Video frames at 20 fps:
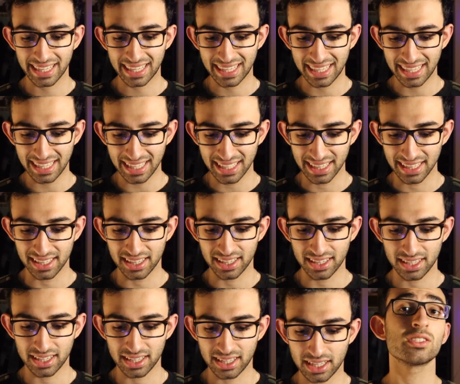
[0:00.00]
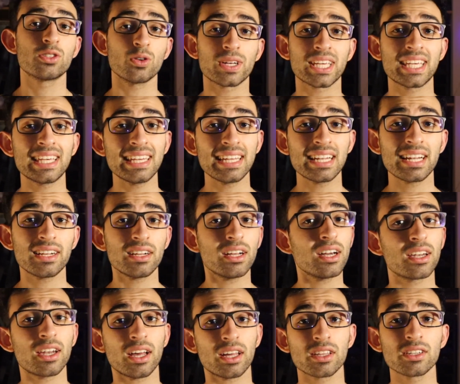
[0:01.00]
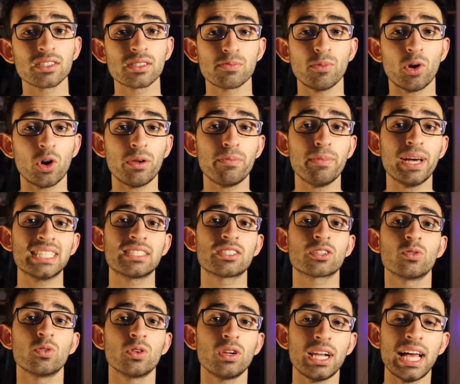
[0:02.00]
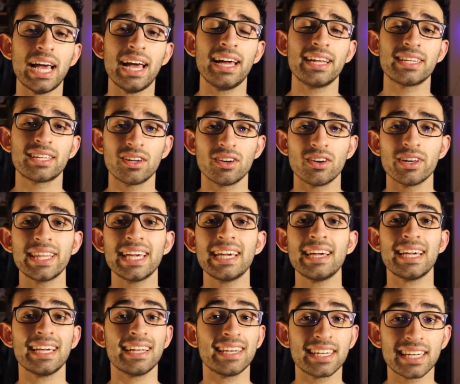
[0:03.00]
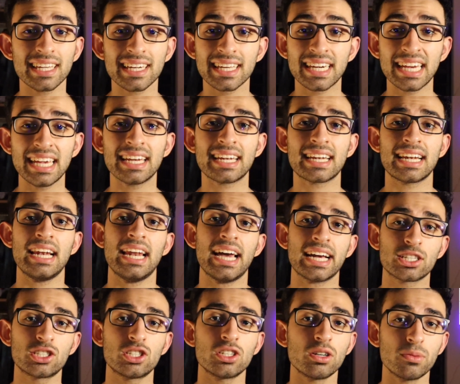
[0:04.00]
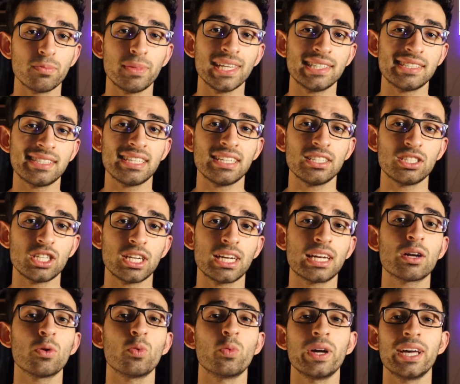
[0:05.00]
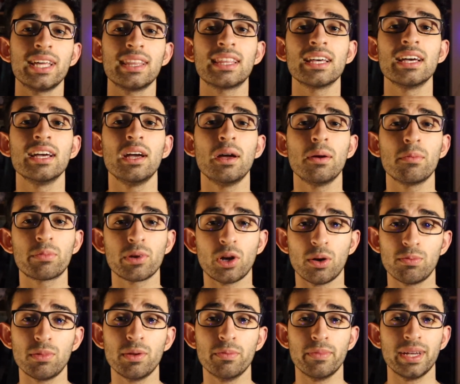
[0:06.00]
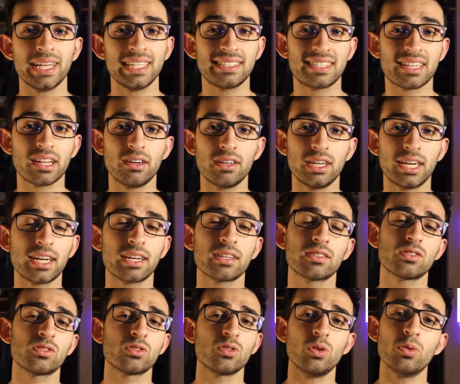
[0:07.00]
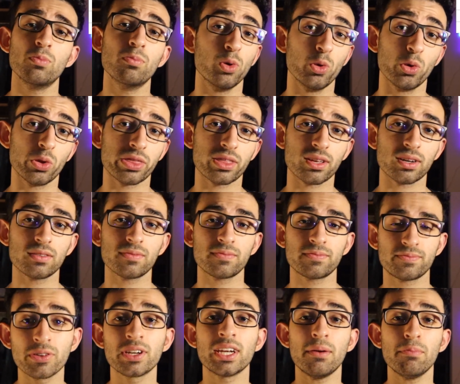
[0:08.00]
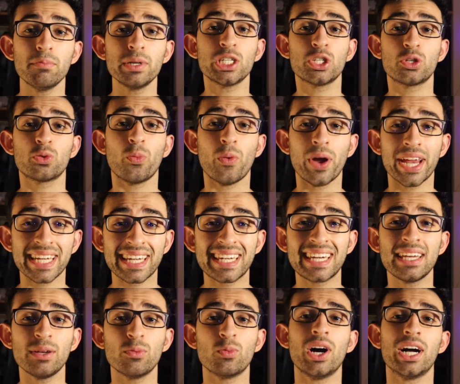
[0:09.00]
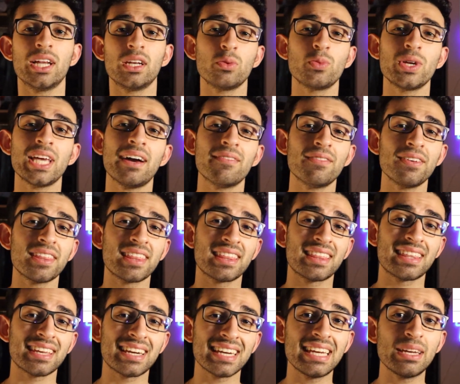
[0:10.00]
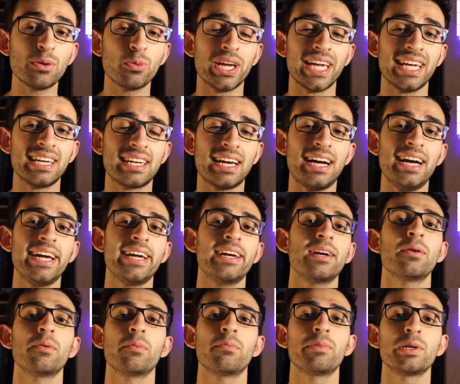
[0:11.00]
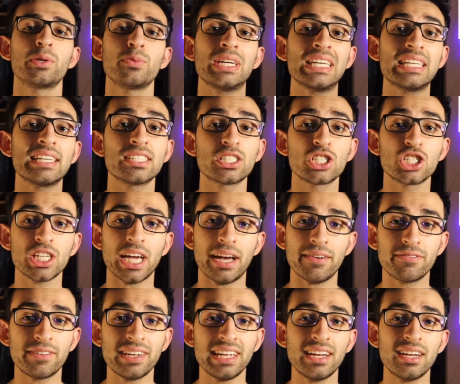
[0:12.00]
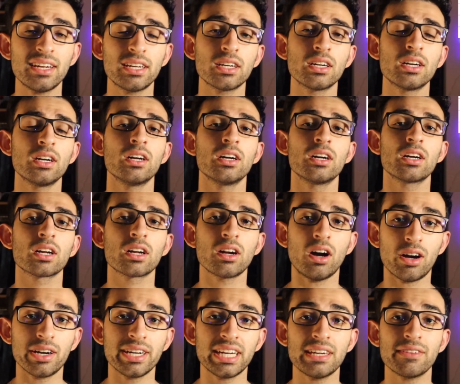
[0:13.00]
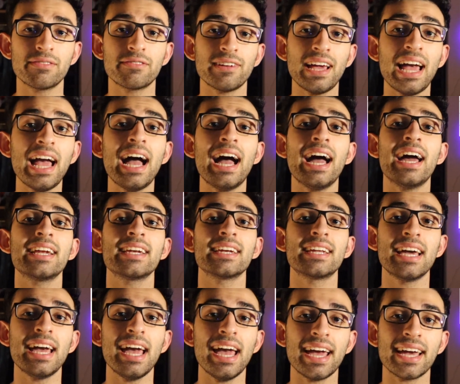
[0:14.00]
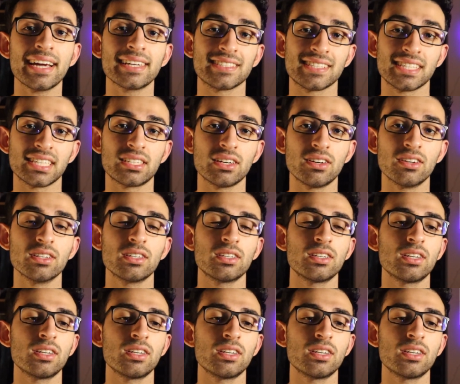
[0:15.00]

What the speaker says: Keele. So Keele, another small med school, and here they integrate lecture-based teaching with problem-based learning, so both. For number 21, we have a three-way tie between Sheffield, Cardiff, and Exeter.